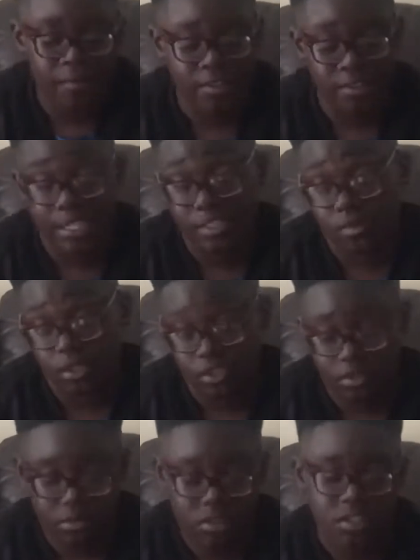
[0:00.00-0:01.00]
next
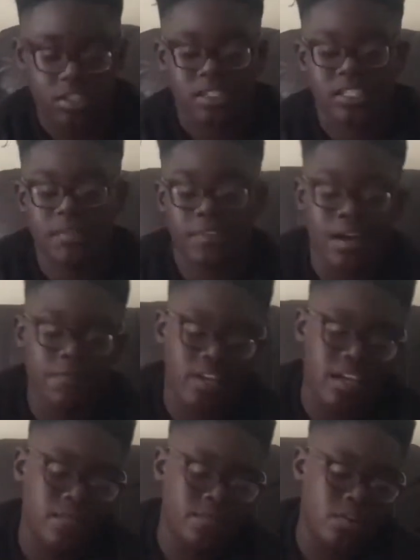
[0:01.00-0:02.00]
question. Never have
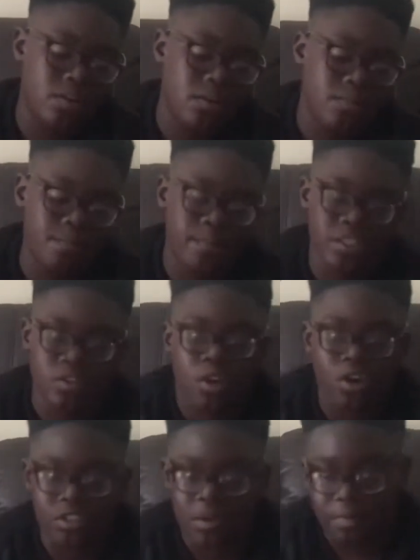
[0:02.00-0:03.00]
I ever been on a